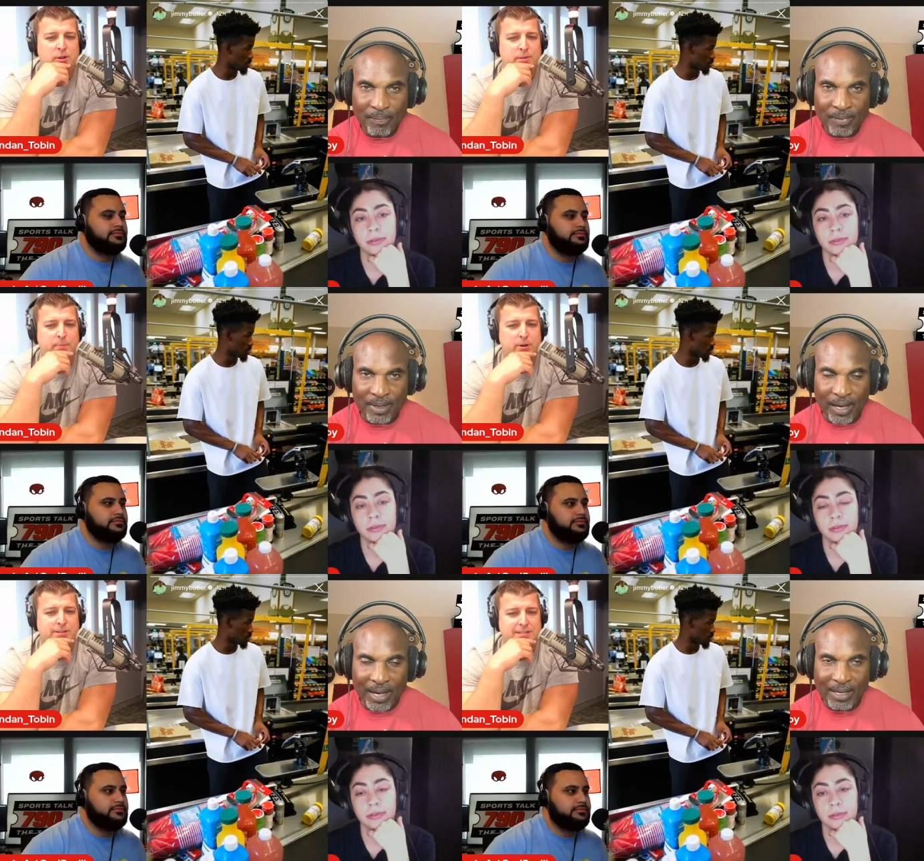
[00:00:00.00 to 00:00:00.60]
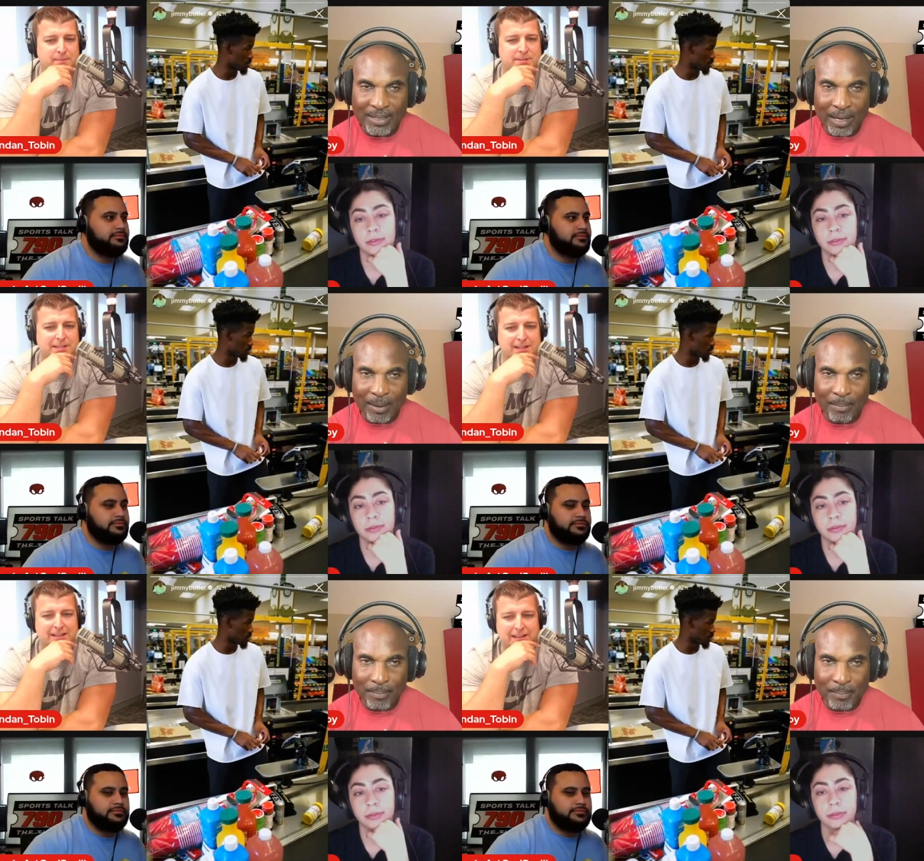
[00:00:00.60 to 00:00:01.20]
Speaker 1: it the Bart the
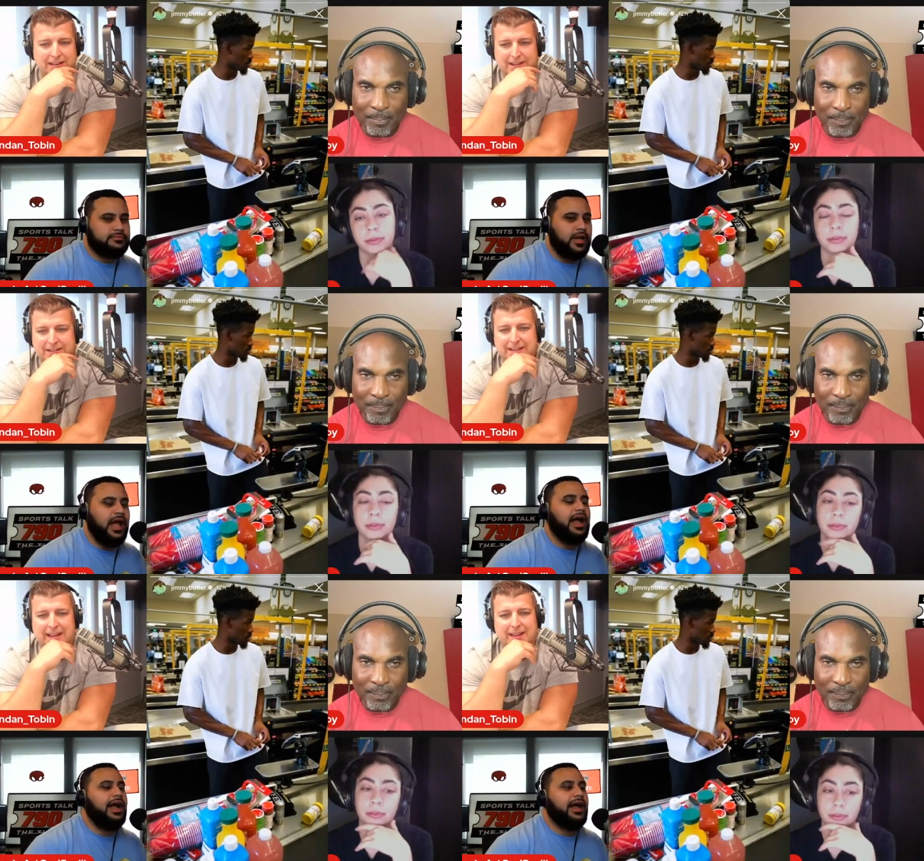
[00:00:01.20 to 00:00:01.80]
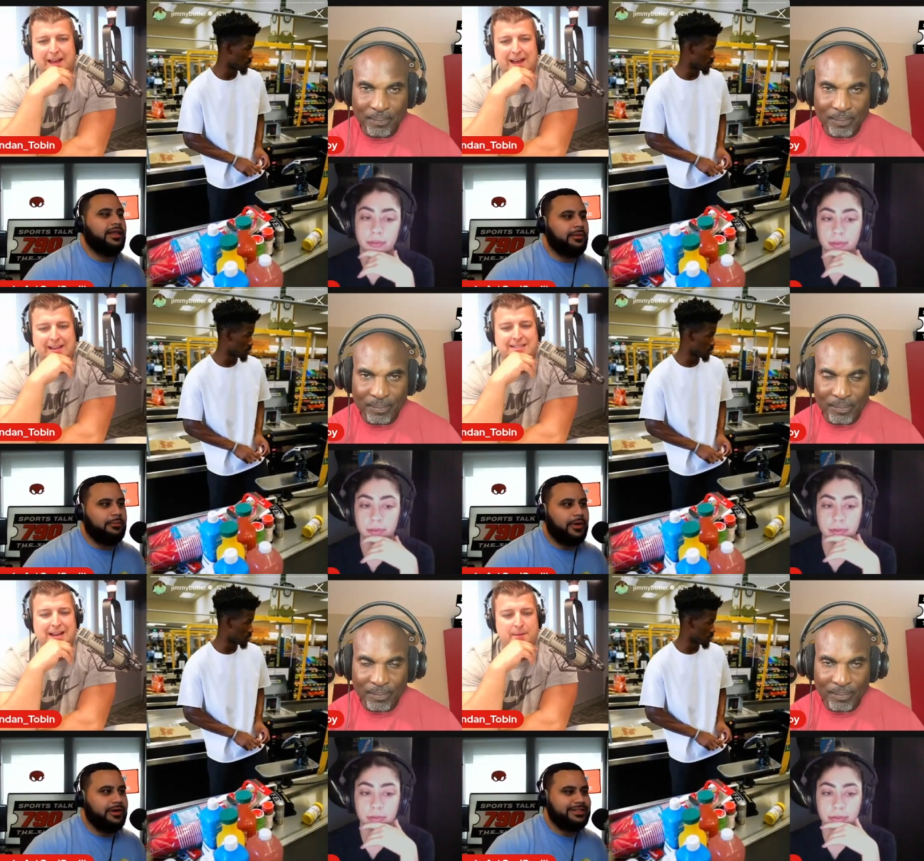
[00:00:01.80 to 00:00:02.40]
Simpson. Top. Ah, yeah, the
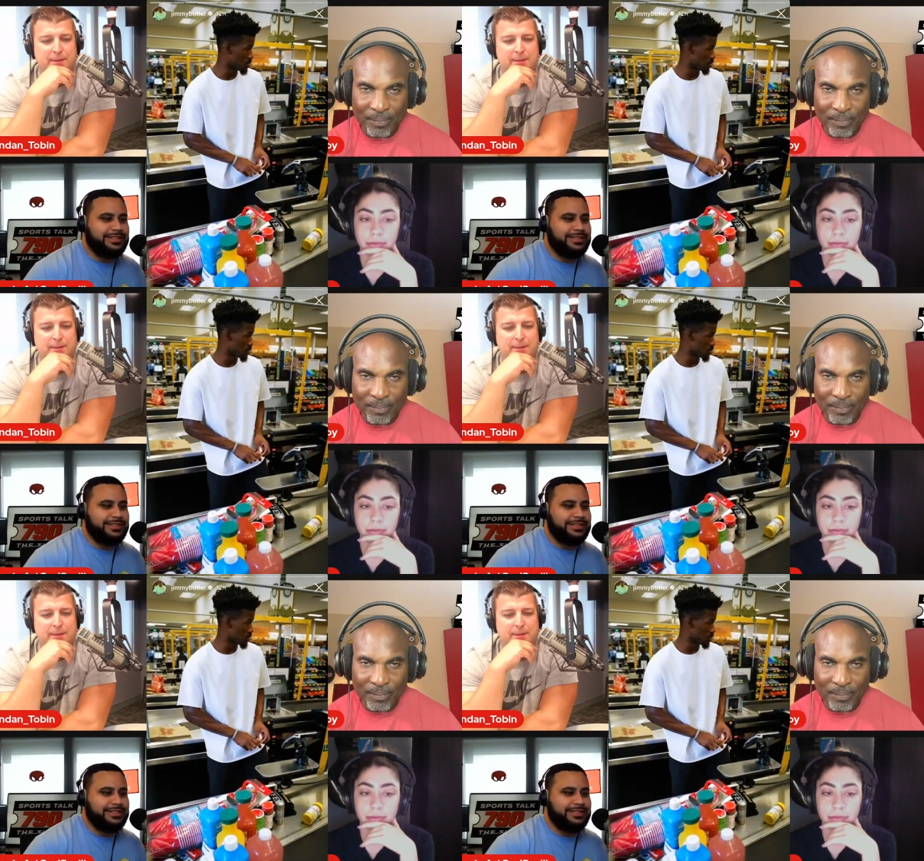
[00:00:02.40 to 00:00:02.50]
high the top.